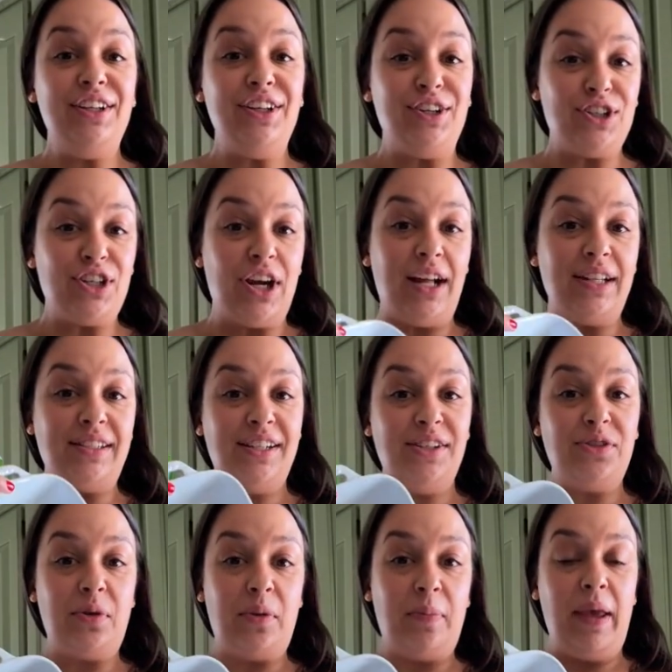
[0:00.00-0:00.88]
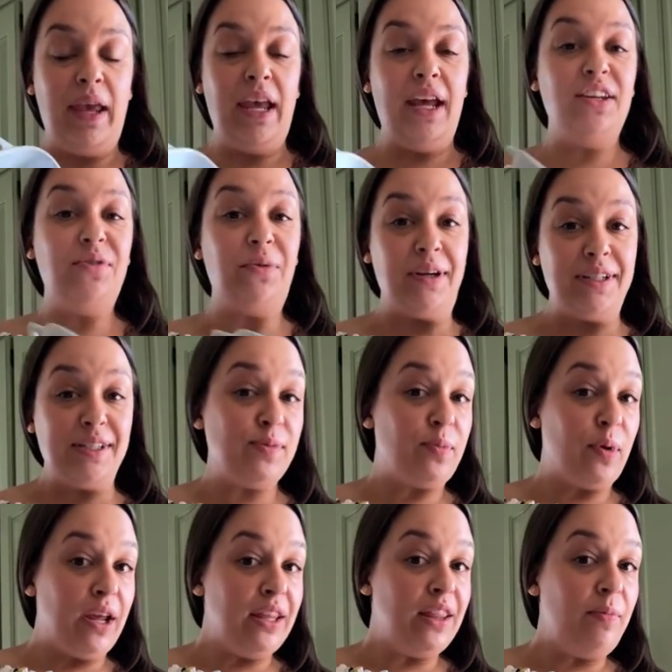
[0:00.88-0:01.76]
your shots into a pan, you want to
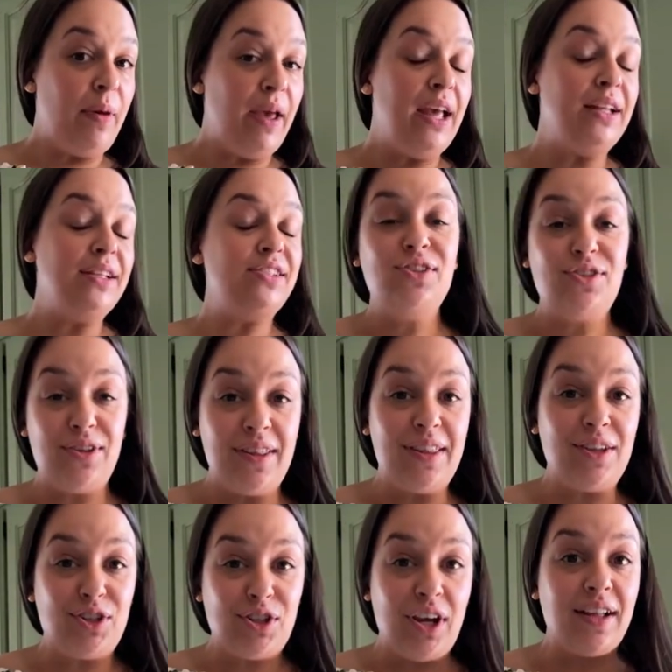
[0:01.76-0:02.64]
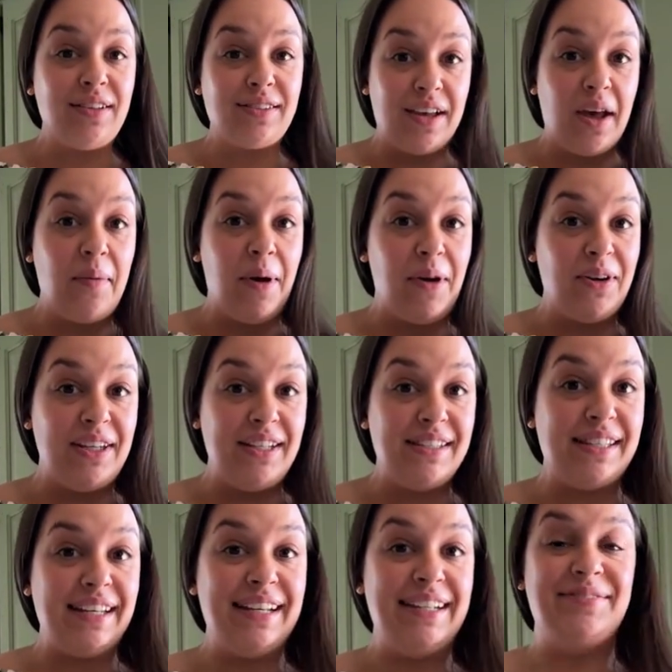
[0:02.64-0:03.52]
spray the pan so the shots come out
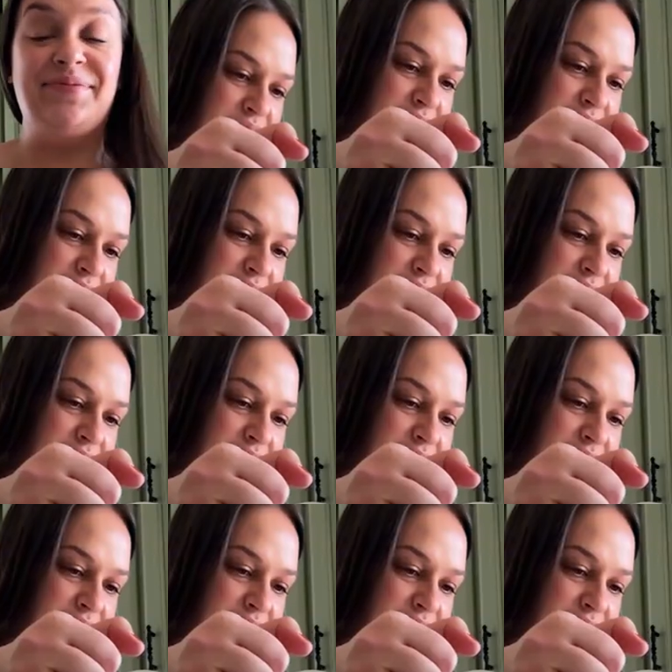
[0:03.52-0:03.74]
easy.